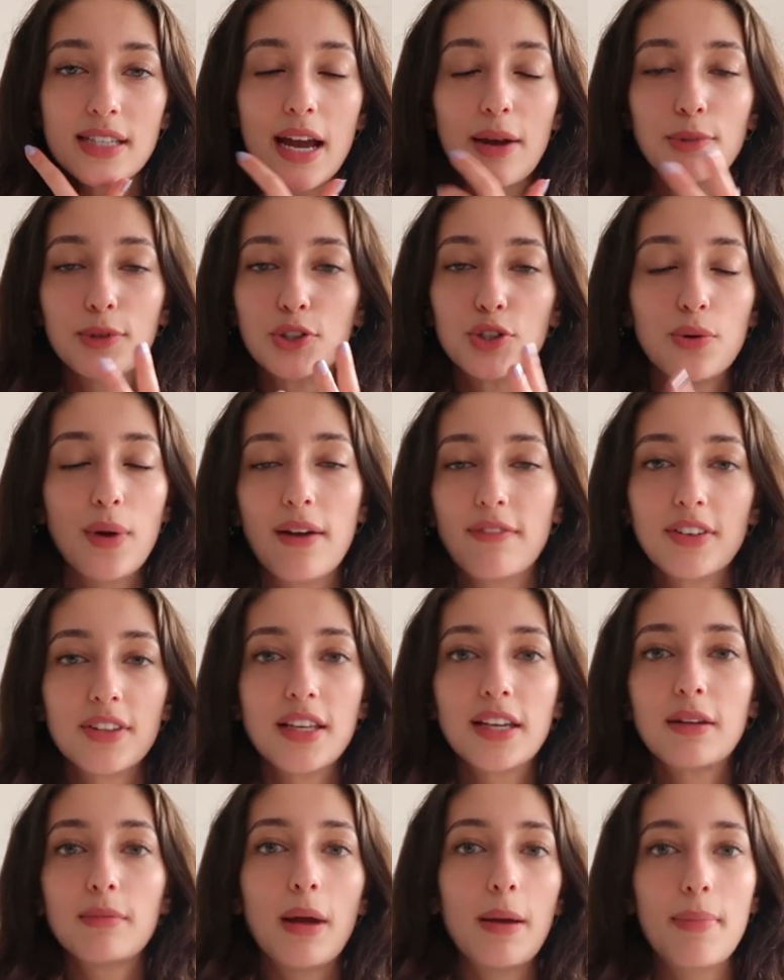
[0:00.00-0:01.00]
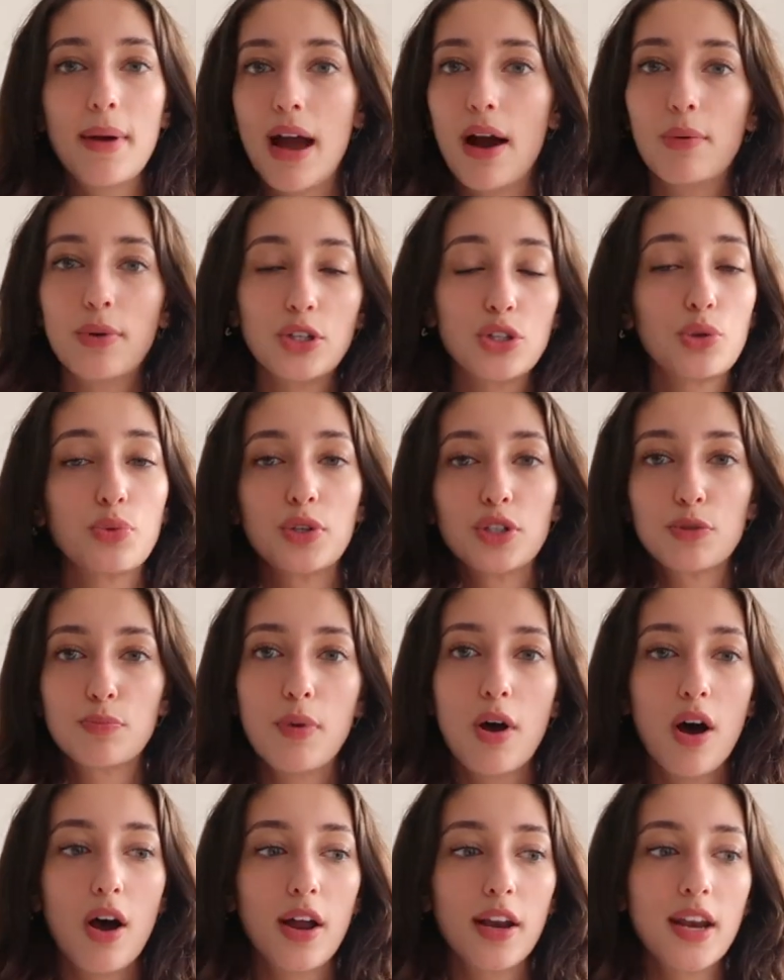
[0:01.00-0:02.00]
I will do everything in my power to
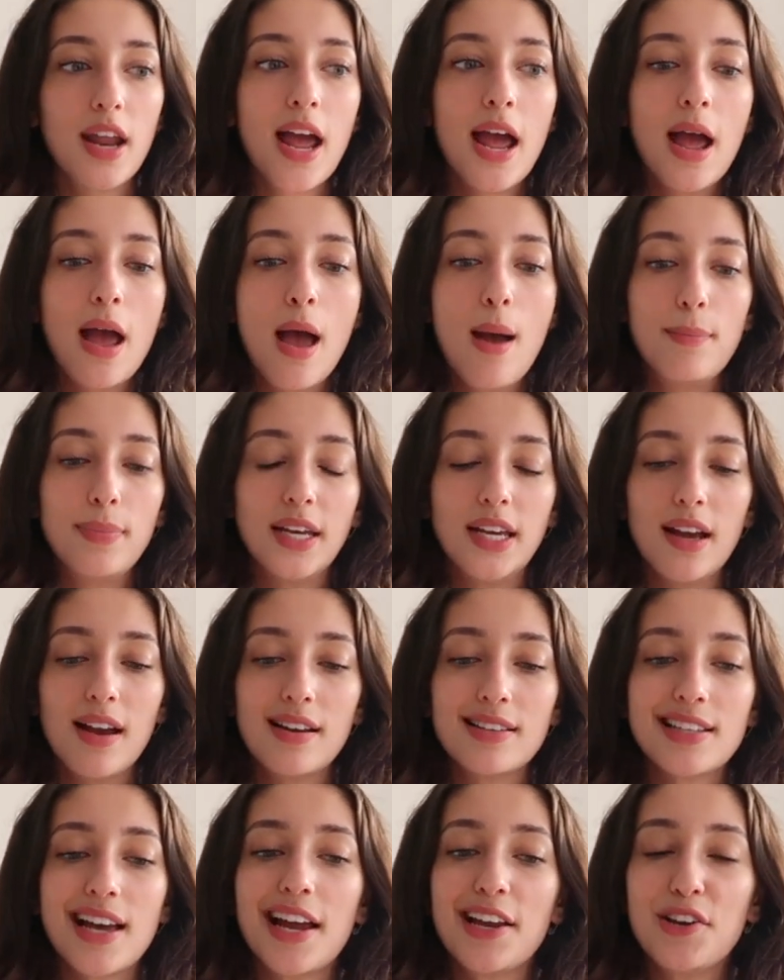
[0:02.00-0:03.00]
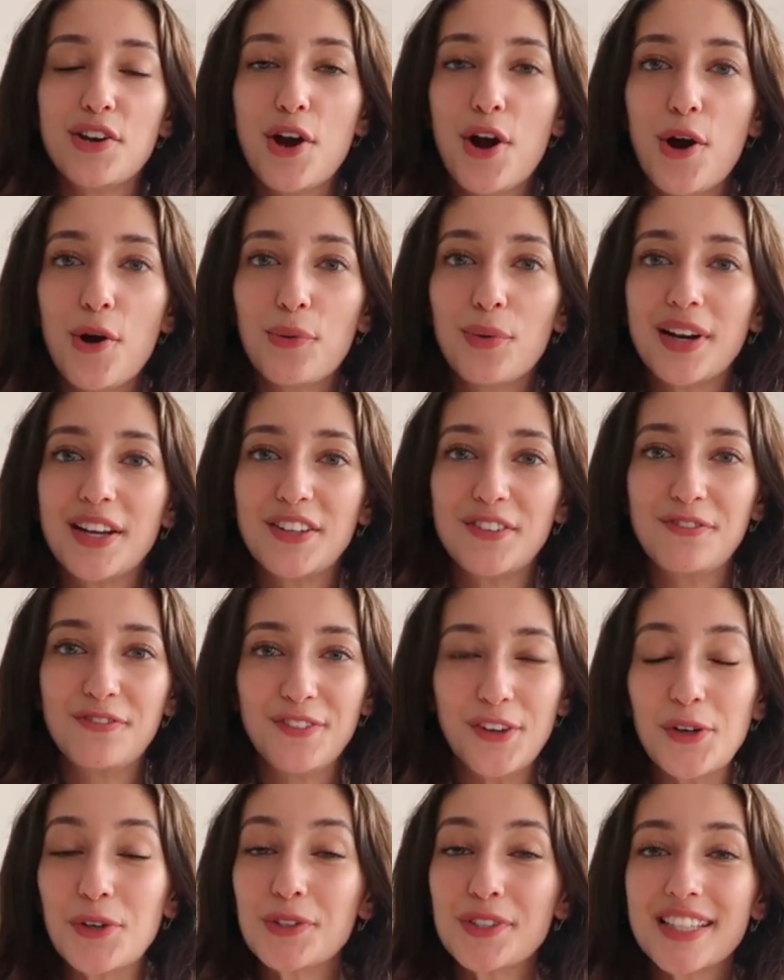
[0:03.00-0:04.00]
respond, because I know what it
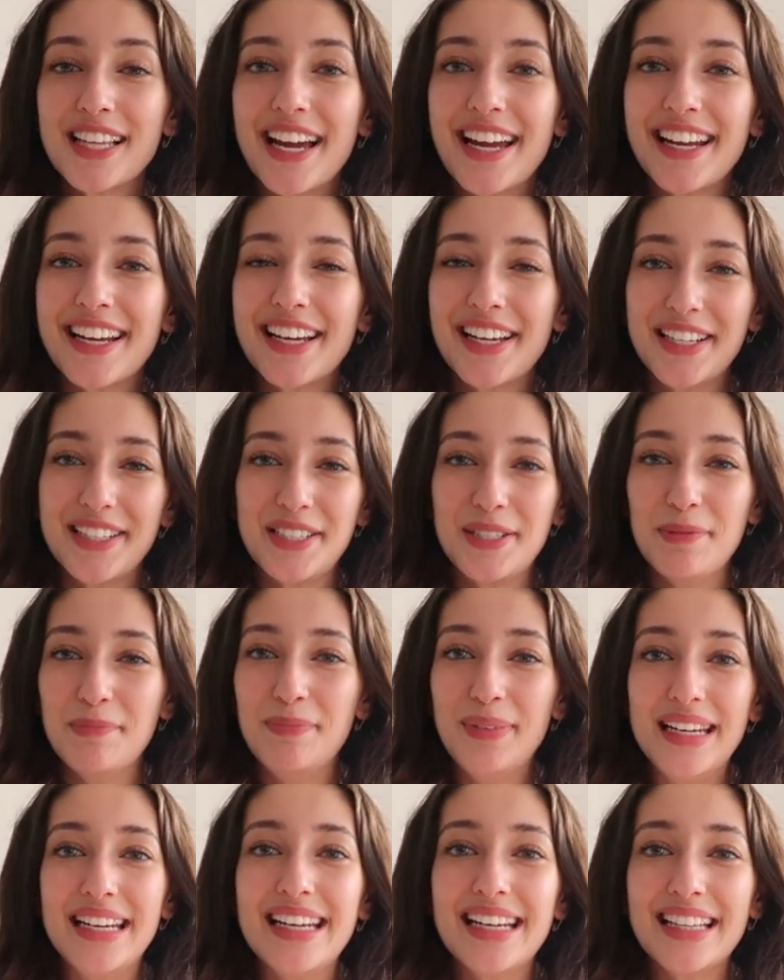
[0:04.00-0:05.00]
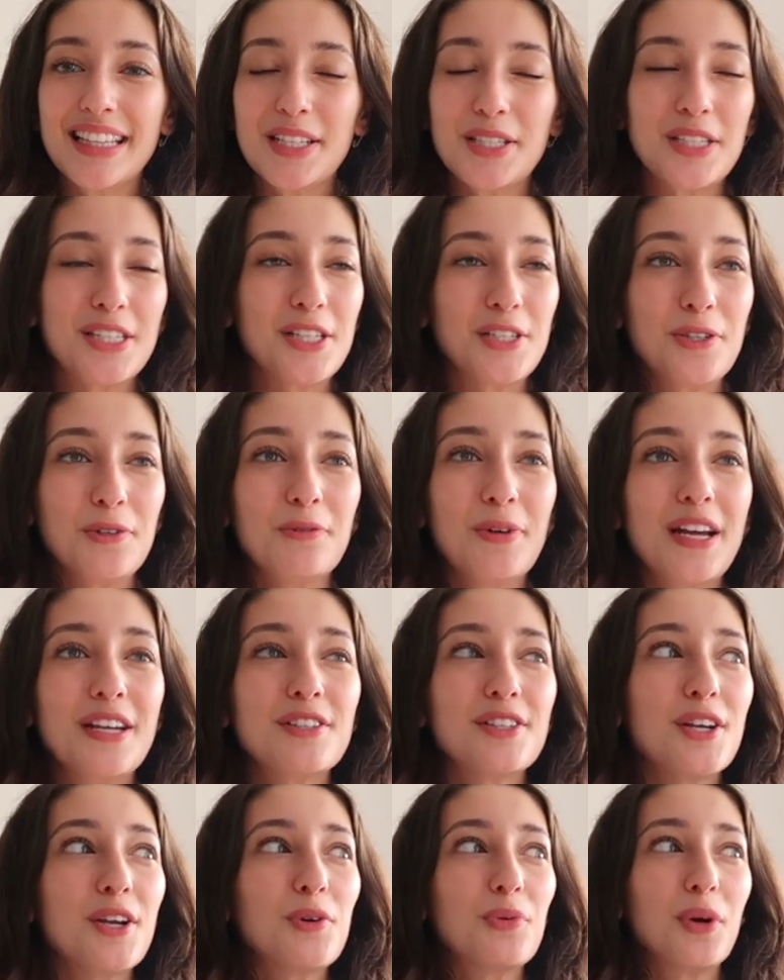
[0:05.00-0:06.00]
feels like to be in this
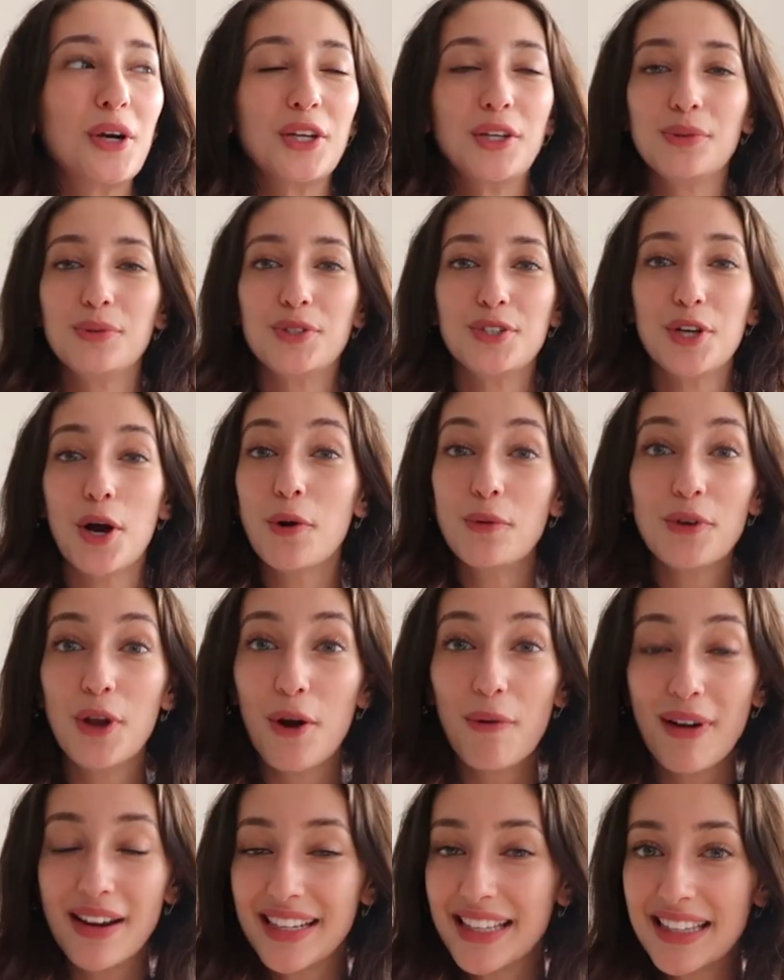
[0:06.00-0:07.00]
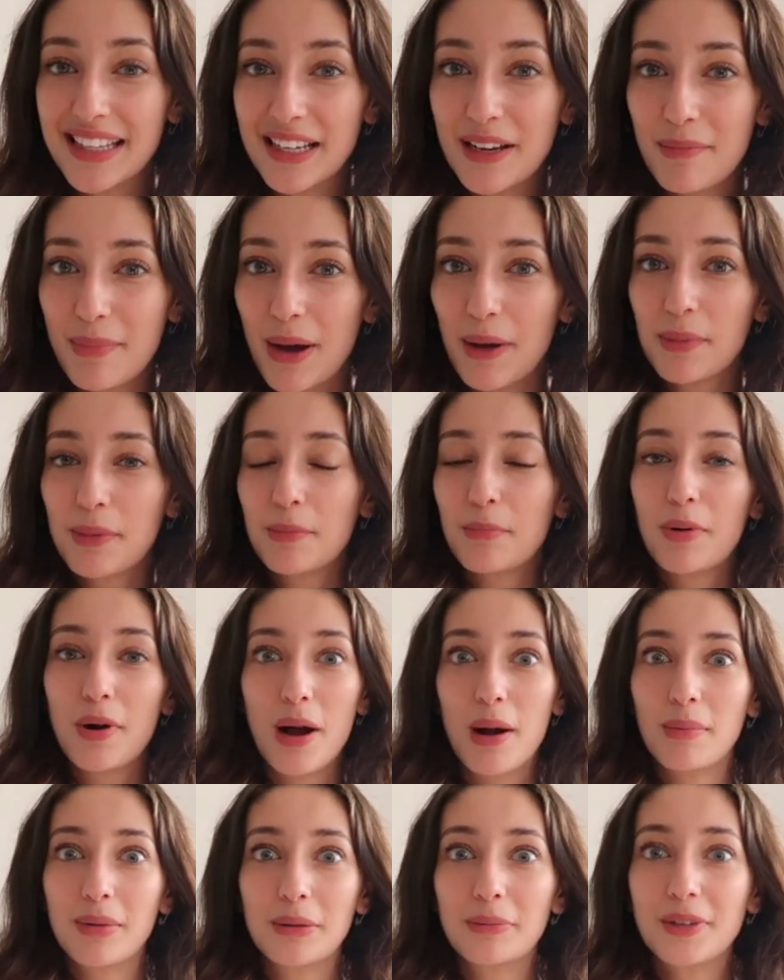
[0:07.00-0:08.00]
situation where you don't know anything about the
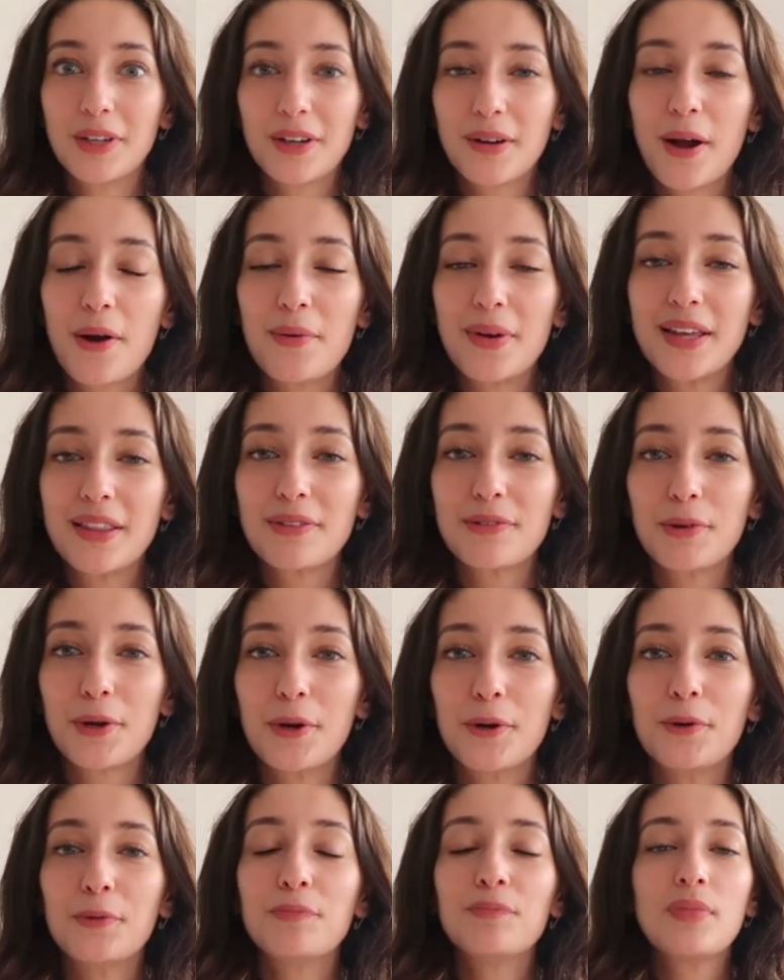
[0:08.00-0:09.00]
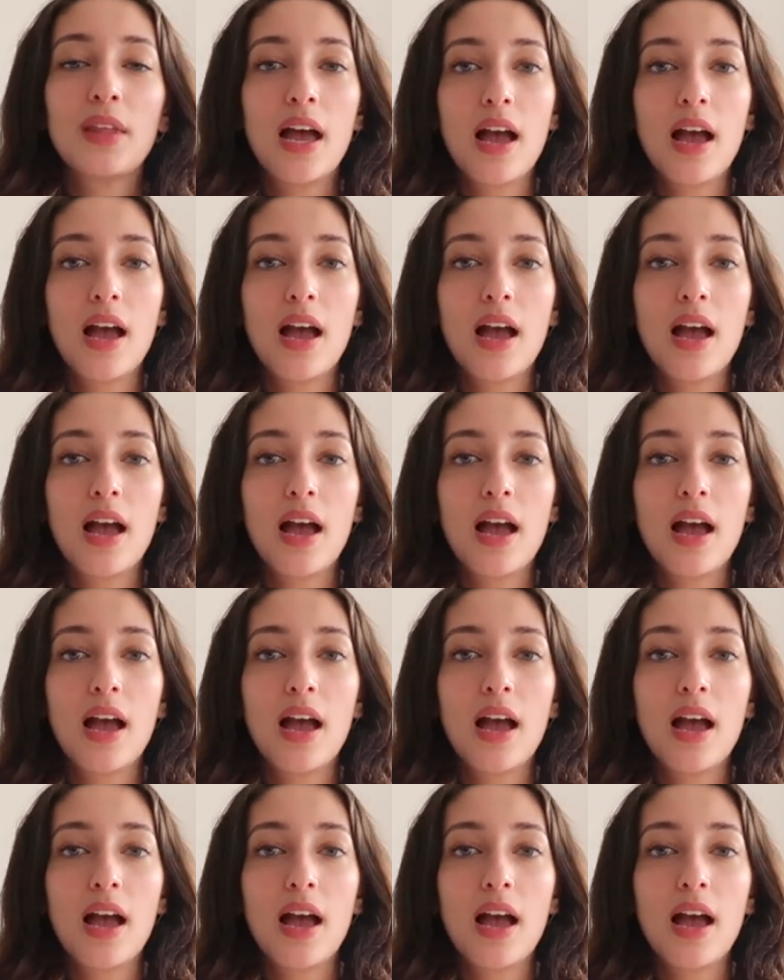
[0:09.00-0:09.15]
problem you're going through.